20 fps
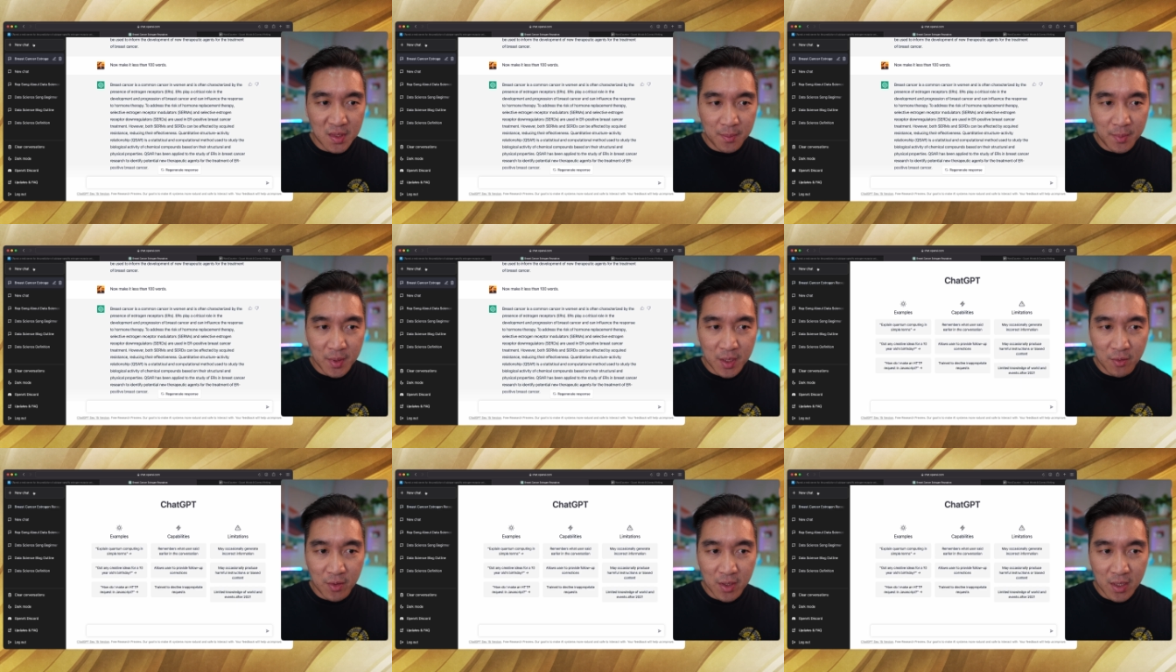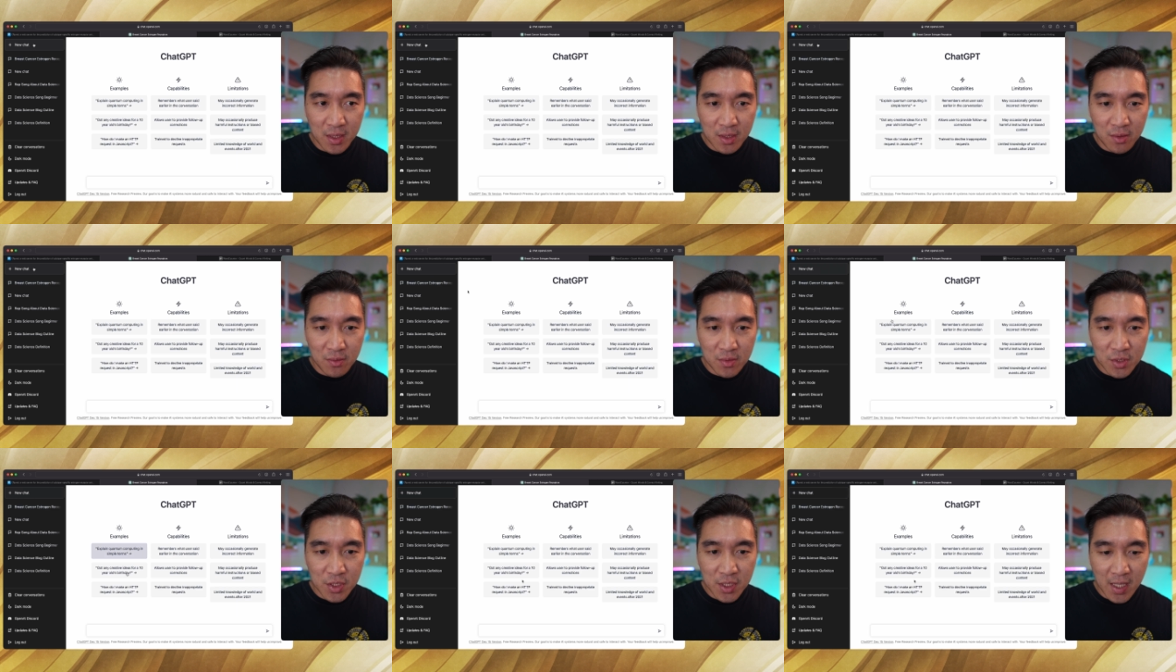Let me create a
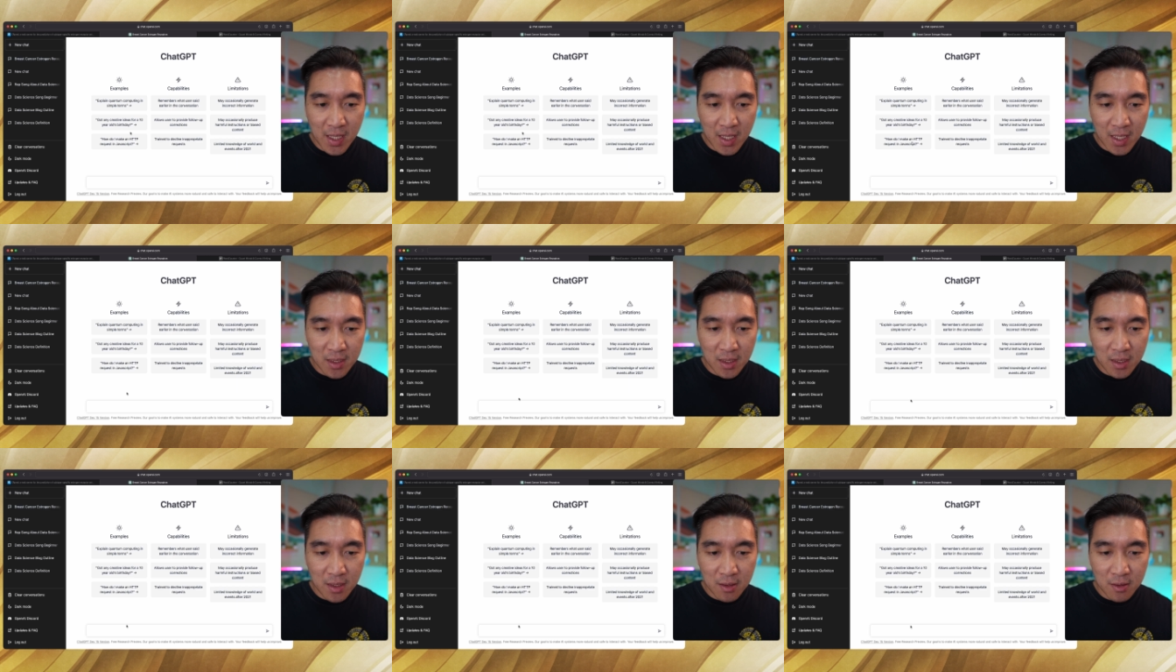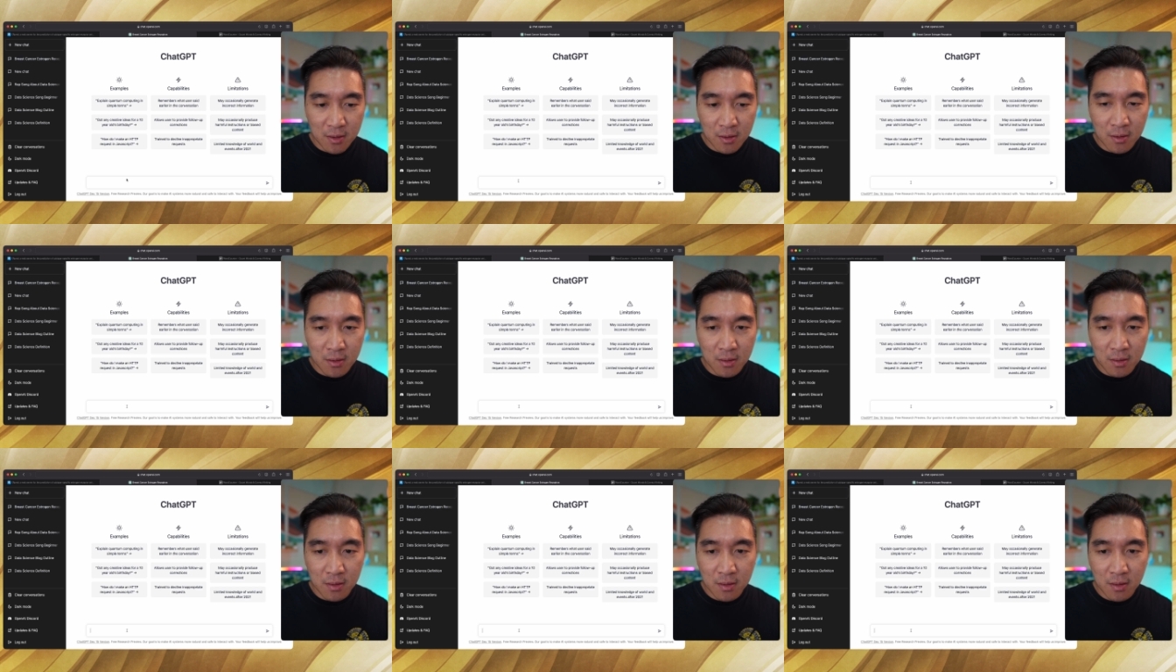new chat
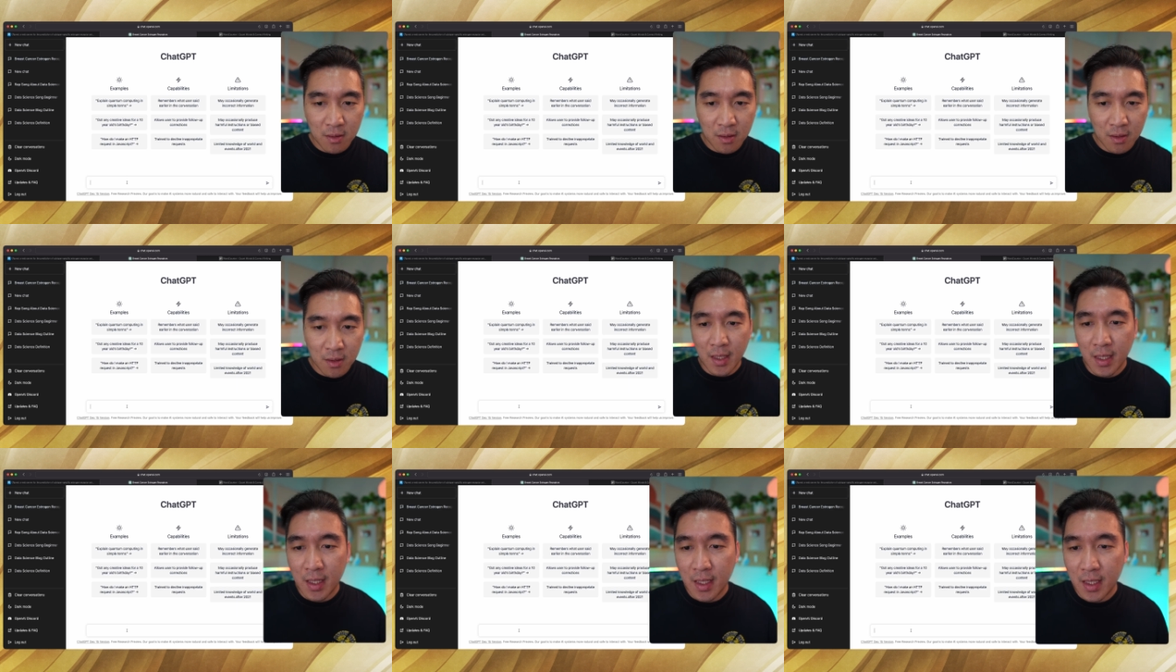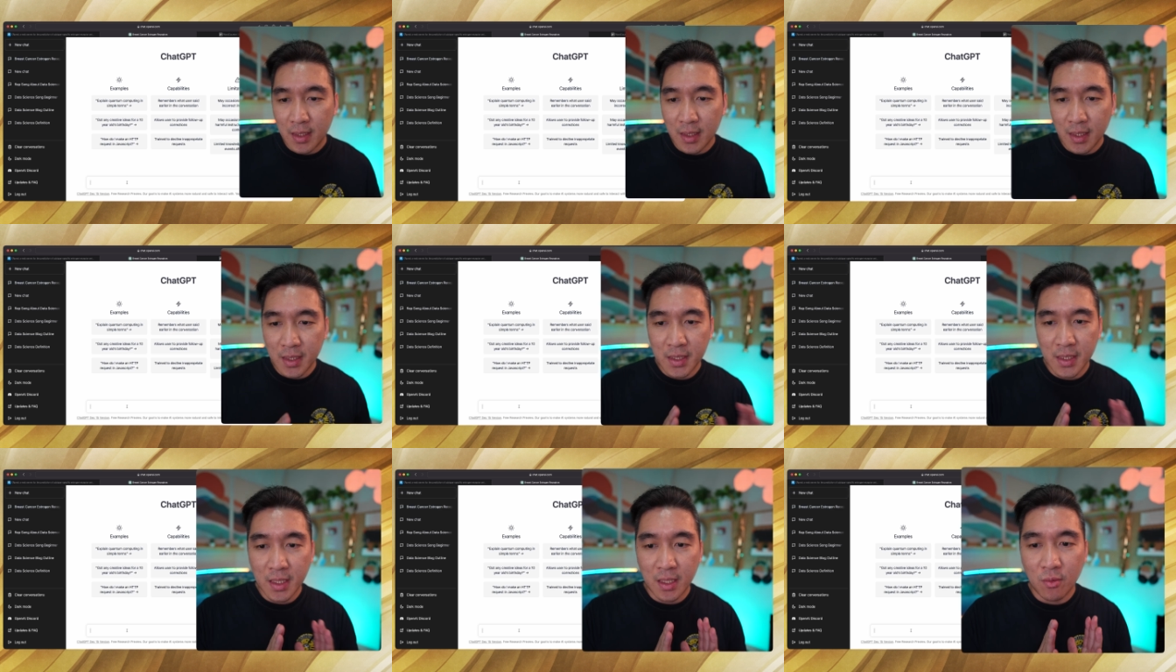here. And
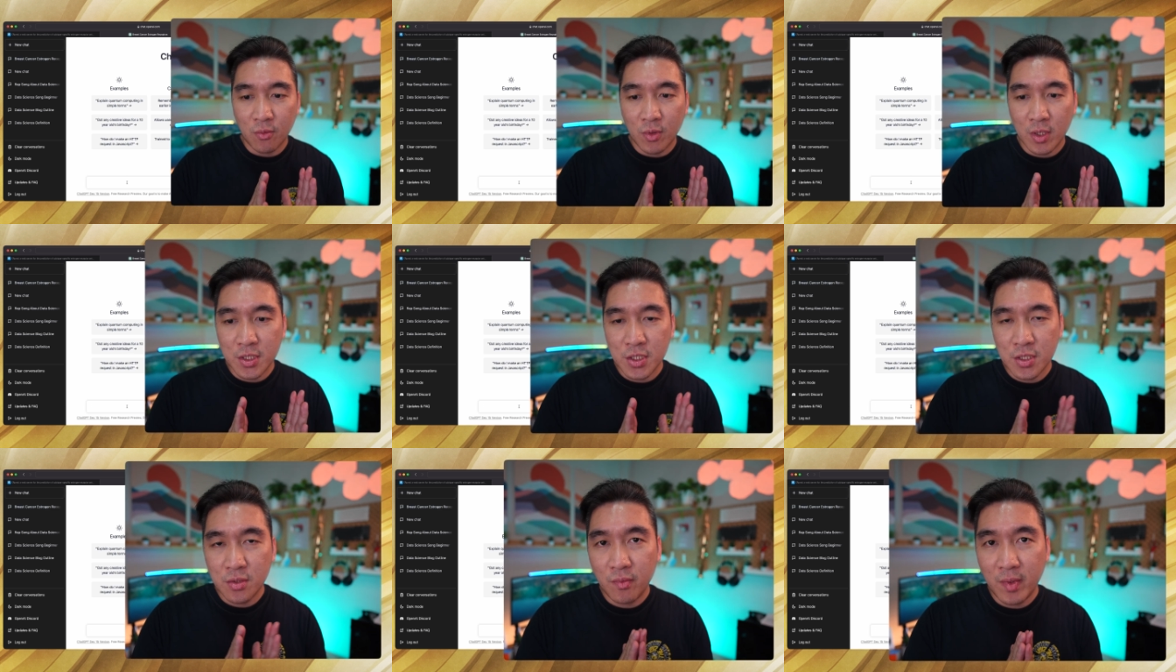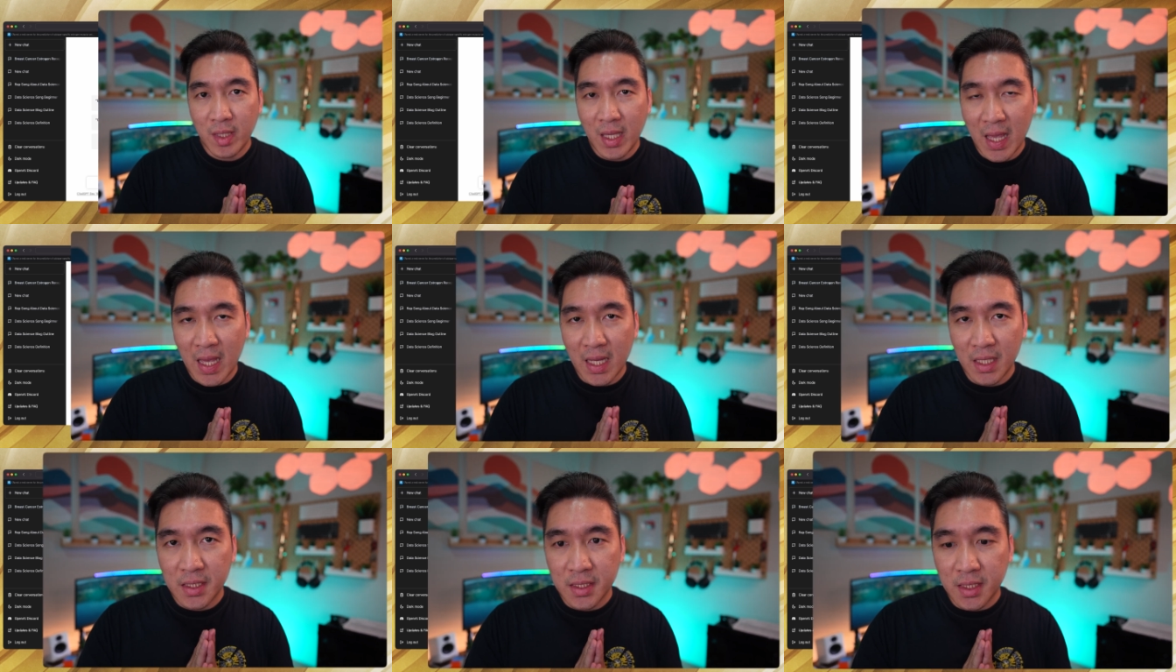let's see, what should we
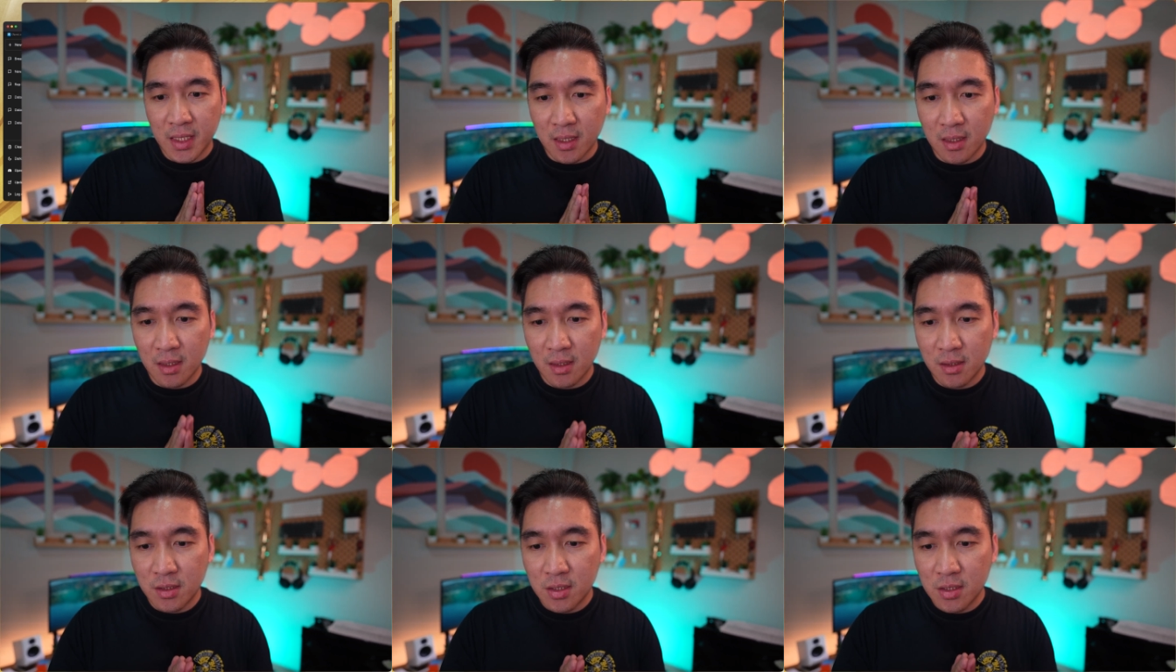ask it?